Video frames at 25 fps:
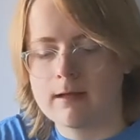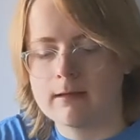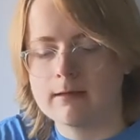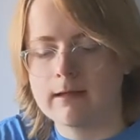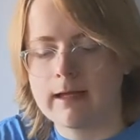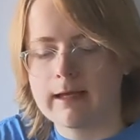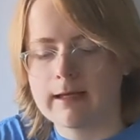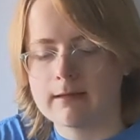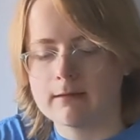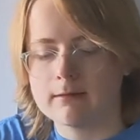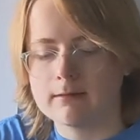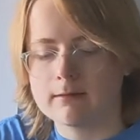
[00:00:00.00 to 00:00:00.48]

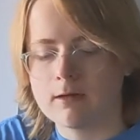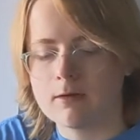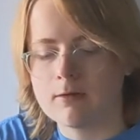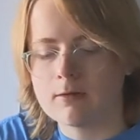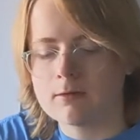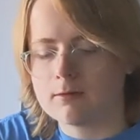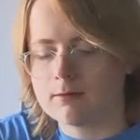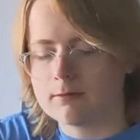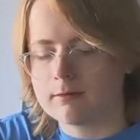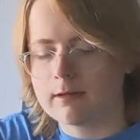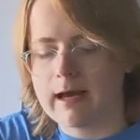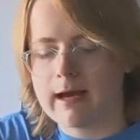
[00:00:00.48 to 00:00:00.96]
like,
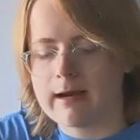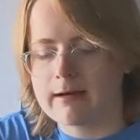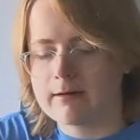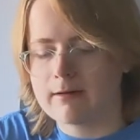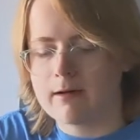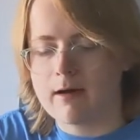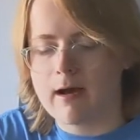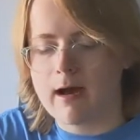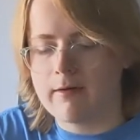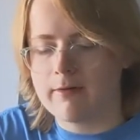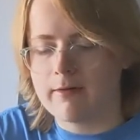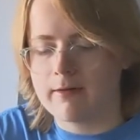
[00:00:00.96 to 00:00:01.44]
local, I don't
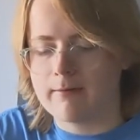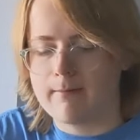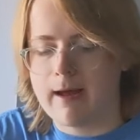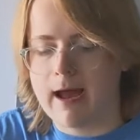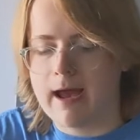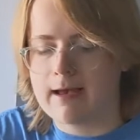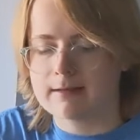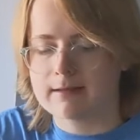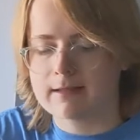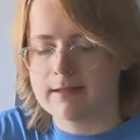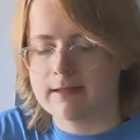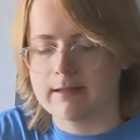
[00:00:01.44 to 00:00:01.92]
know how they're
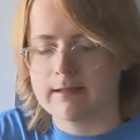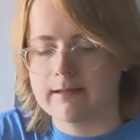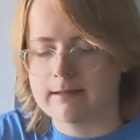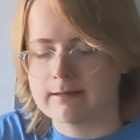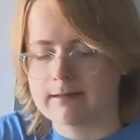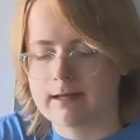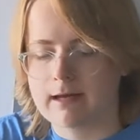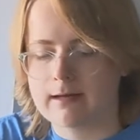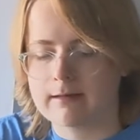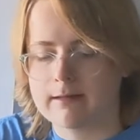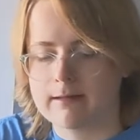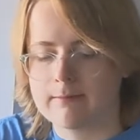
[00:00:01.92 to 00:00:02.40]
masking it
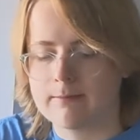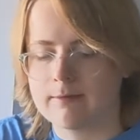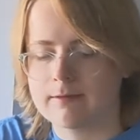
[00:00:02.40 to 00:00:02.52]
exactly,